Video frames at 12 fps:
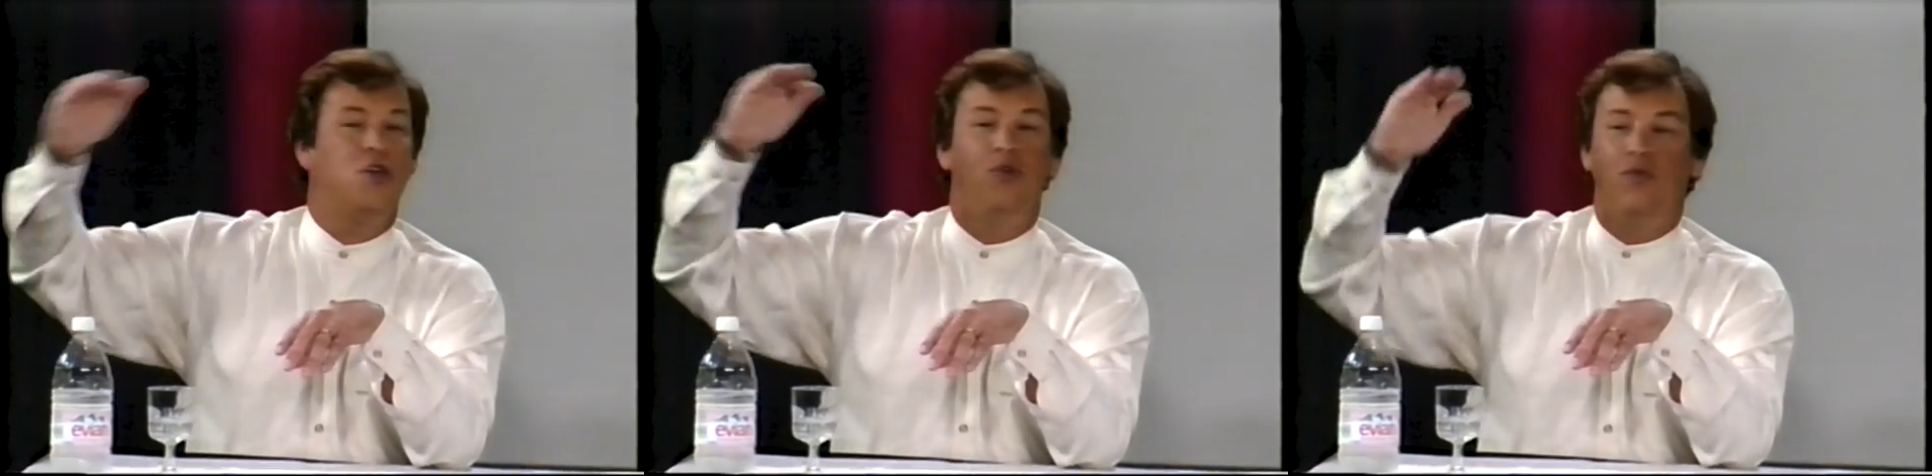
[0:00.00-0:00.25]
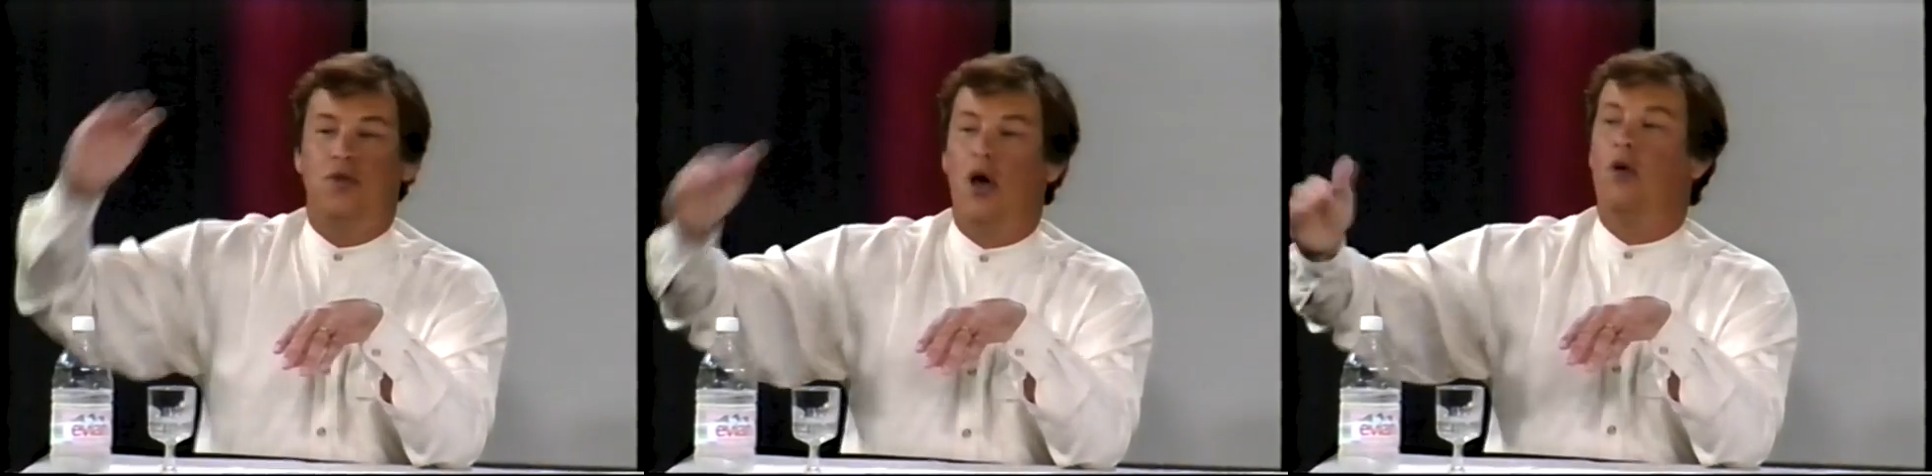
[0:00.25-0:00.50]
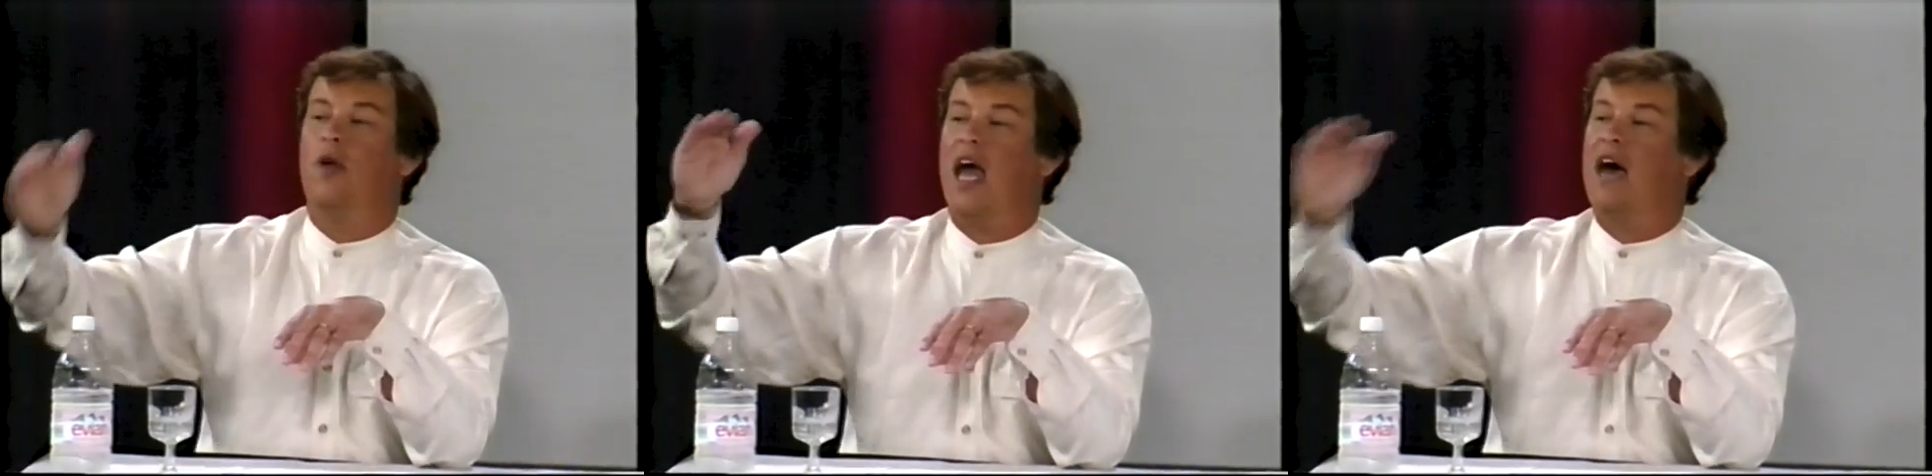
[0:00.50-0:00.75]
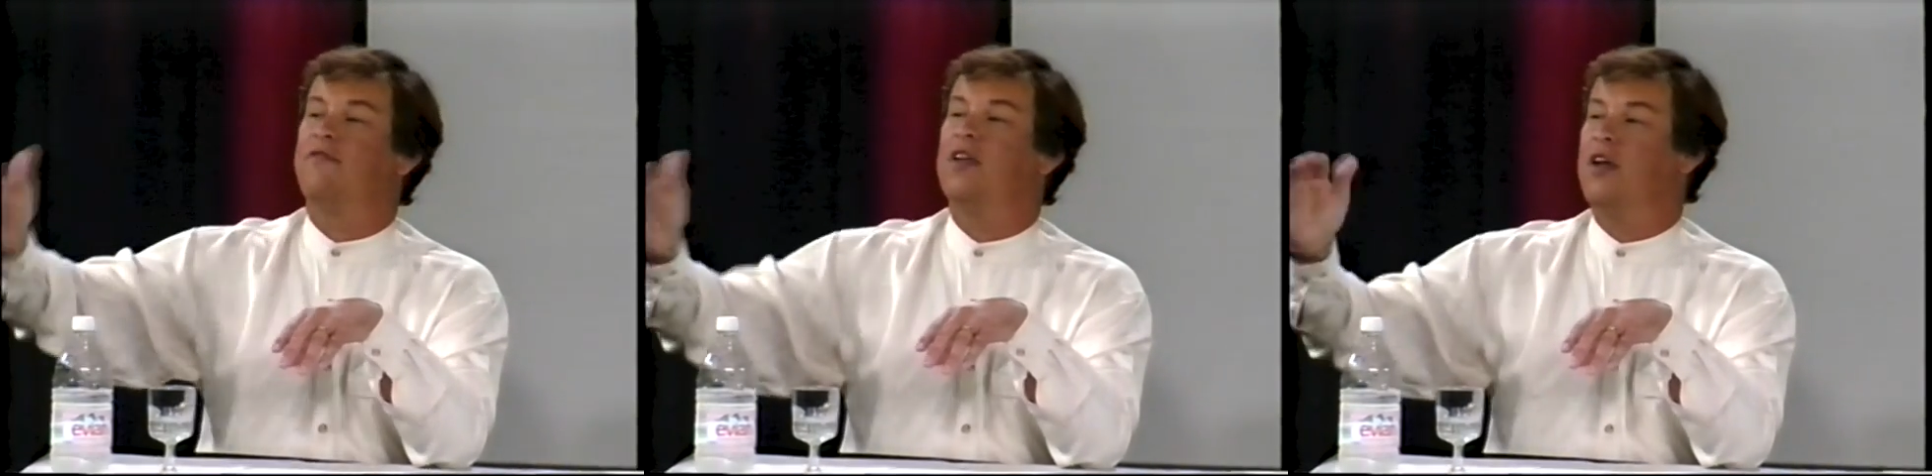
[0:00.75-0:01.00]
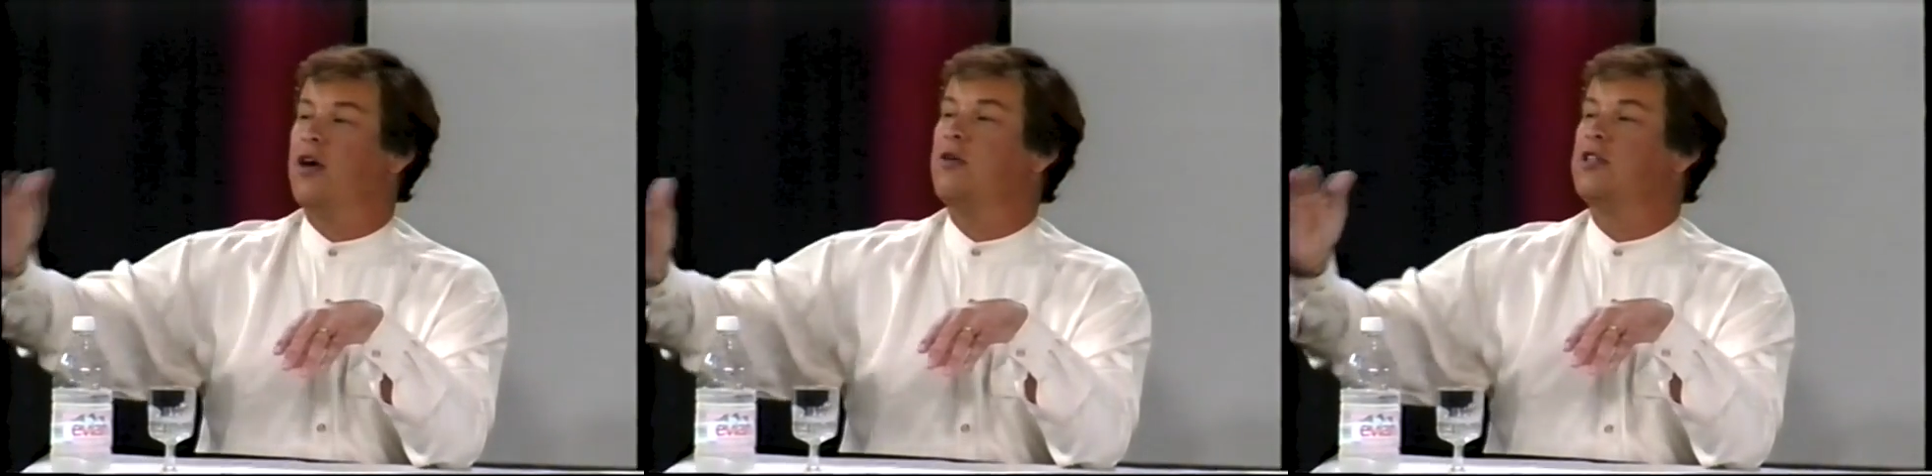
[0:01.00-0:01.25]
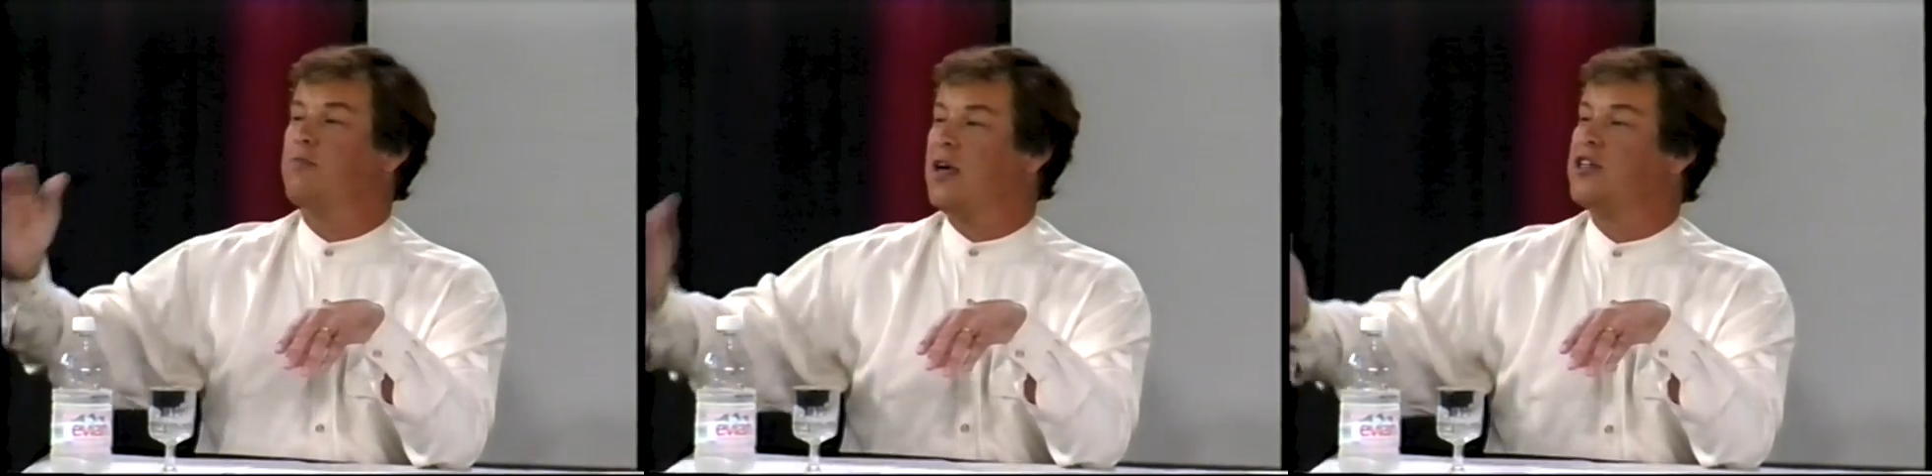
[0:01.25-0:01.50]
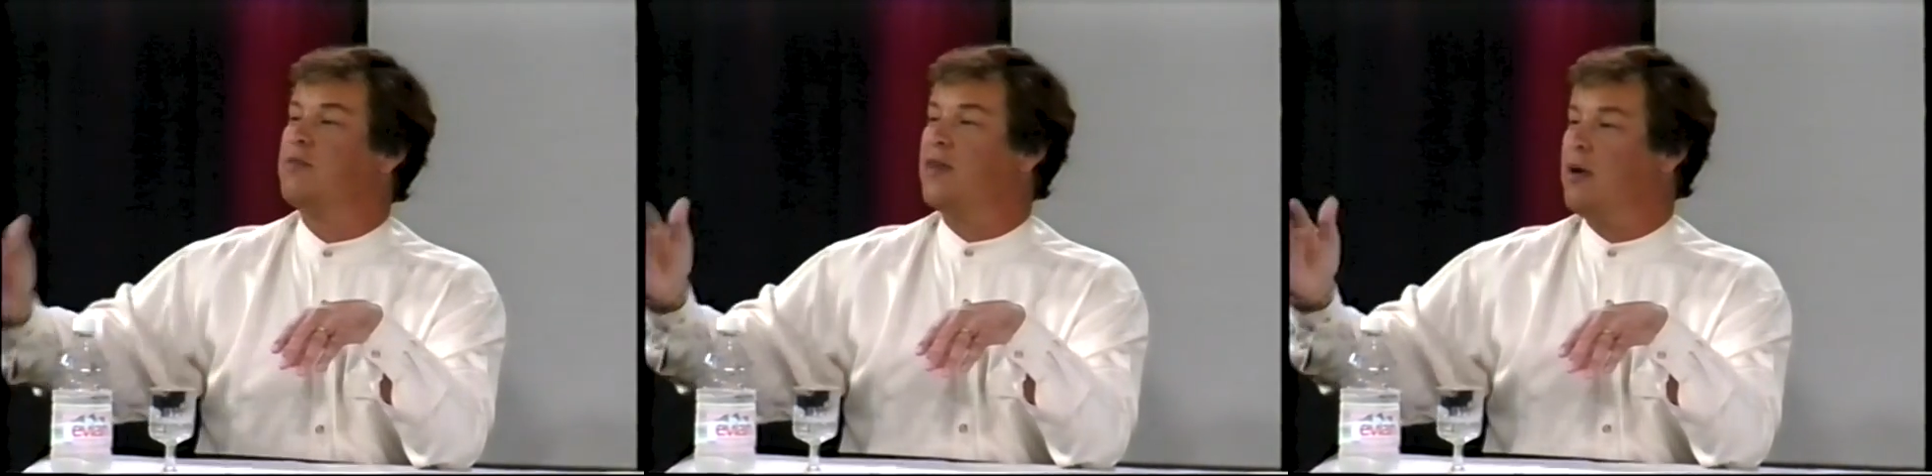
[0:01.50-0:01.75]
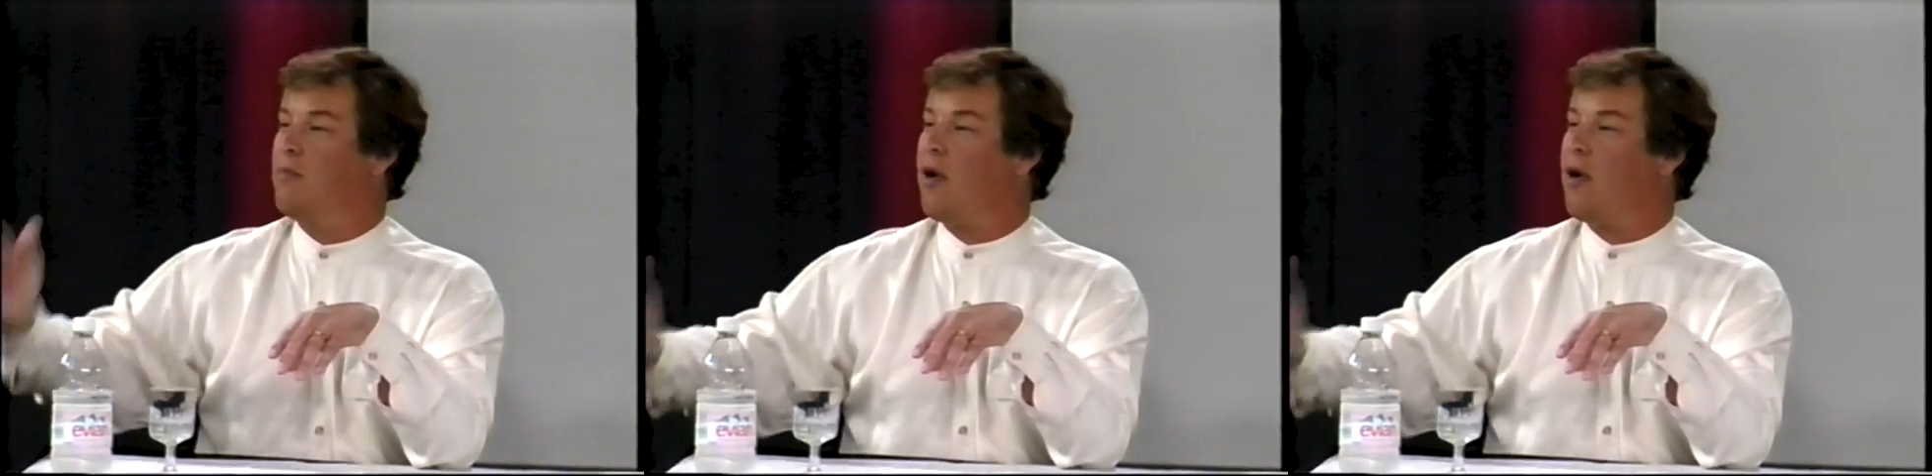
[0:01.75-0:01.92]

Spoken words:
You don't have to know as much about